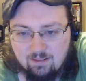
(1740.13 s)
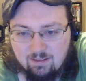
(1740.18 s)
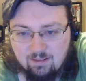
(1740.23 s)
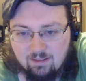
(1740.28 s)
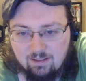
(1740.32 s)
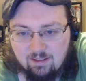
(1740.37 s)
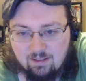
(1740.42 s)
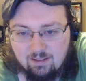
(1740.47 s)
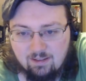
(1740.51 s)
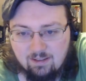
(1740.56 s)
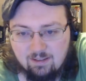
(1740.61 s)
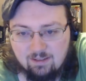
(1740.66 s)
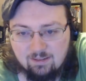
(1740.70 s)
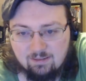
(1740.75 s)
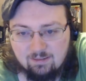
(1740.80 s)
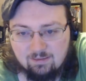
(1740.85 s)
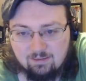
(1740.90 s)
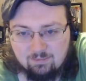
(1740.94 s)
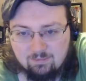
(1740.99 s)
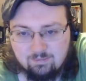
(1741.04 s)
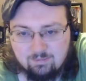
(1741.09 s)

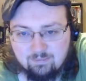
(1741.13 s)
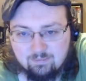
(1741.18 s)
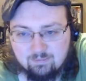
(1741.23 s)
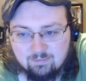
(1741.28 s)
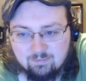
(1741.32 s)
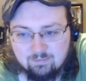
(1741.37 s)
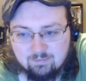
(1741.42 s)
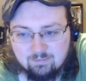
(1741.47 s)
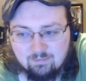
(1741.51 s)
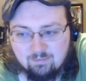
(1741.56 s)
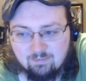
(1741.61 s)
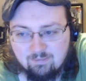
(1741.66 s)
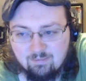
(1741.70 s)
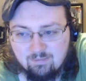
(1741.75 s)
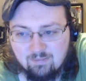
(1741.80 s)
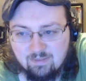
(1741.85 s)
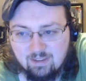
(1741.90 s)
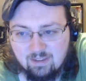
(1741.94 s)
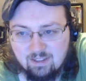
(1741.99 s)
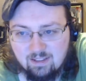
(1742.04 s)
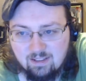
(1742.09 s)

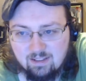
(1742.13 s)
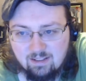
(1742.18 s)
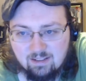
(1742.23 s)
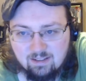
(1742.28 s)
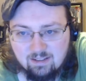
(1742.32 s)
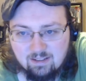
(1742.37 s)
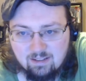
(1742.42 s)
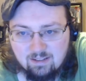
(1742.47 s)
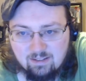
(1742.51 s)
Nobody speaks.